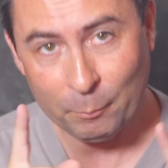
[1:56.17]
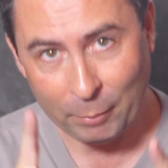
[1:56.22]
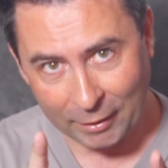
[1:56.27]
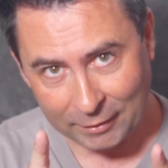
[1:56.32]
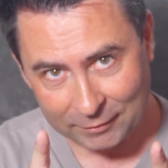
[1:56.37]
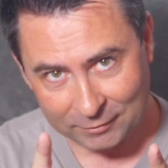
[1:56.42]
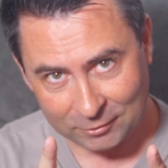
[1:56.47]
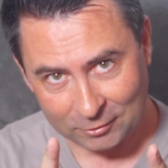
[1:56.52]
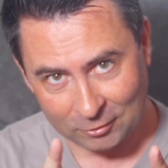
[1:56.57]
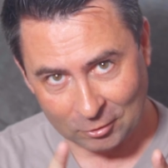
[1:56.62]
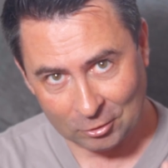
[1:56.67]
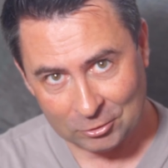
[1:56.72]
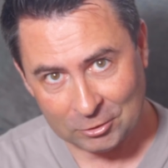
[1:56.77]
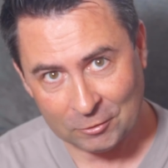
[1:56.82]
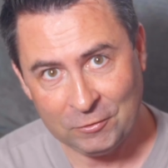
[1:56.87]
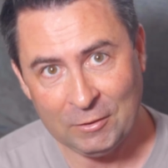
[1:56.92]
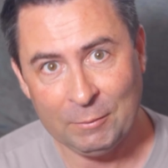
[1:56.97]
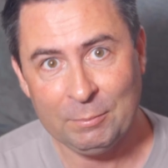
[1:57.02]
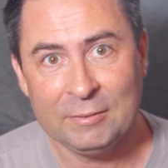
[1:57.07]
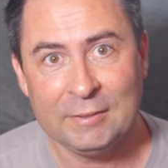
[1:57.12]
But on the
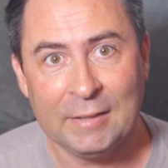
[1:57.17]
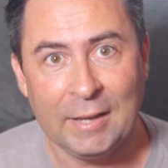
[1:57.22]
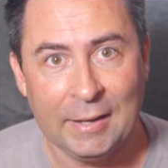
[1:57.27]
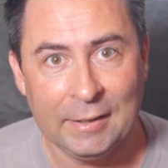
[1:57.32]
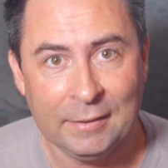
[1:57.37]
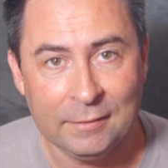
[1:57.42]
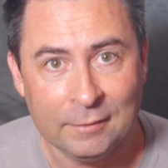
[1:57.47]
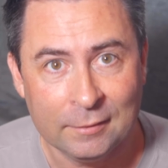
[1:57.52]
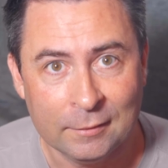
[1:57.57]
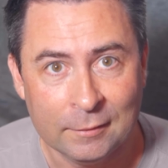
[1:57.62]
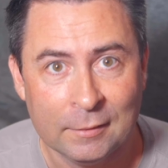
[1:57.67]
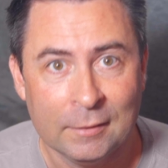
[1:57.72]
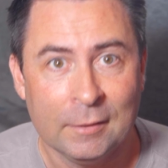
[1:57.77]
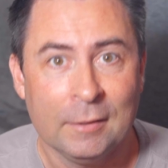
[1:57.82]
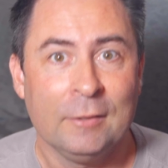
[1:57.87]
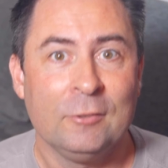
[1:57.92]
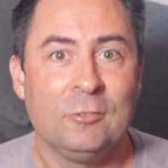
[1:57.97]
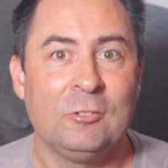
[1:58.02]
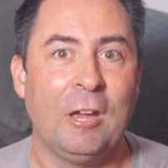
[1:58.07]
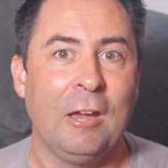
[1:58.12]
flip side,
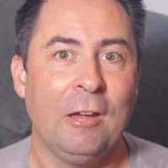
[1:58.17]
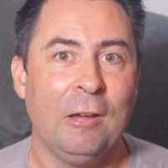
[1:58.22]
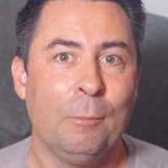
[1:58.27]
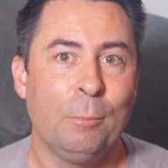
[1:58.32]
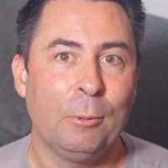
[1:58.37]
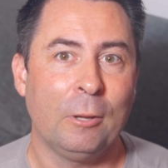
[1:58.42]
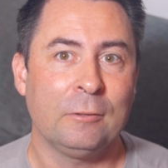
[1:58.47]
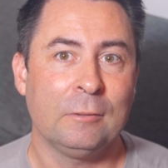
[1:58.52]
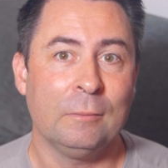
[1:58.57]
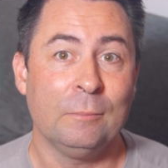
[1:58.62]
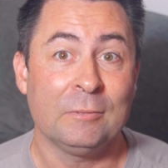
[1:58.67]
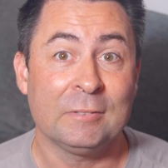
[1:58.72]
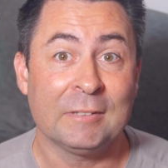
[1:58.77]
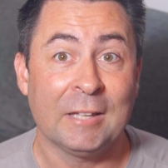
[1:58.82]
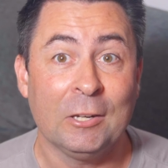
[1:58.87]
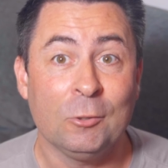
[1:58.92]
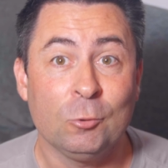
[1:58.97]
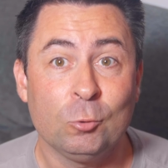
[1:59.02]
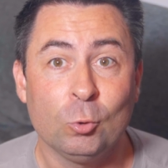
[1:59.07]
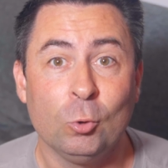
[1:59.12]
cherry blossoms
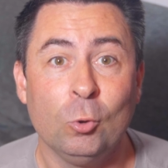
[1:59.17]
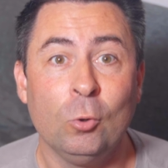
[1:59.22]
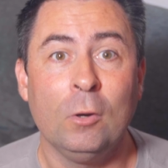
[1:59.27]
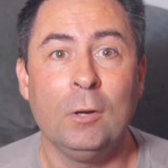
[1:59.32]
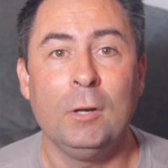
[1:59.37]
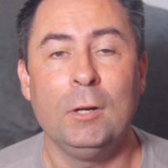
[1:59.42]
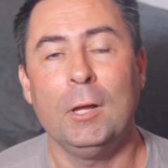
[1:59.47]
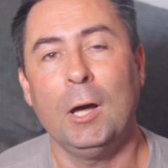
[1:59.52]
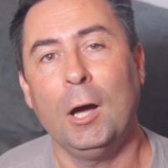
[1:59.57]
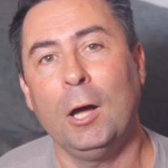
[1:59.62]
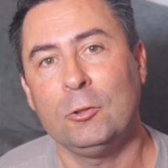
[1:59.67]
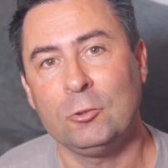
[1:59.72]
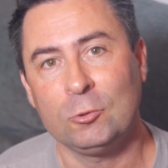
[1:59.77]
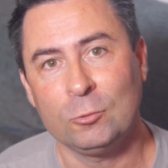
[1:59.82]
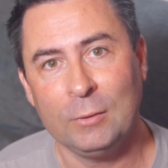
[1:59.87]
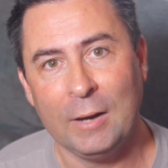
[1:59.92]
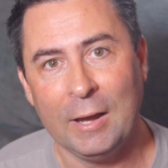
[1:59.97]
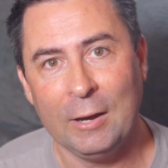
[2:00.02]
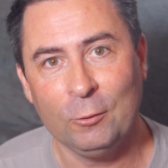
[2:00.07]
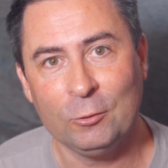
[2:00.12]
can draw large
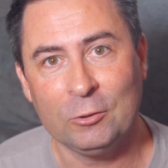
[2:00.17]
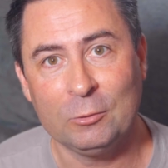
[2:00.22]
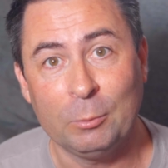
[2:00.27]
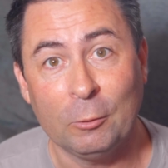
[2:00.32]
crowds,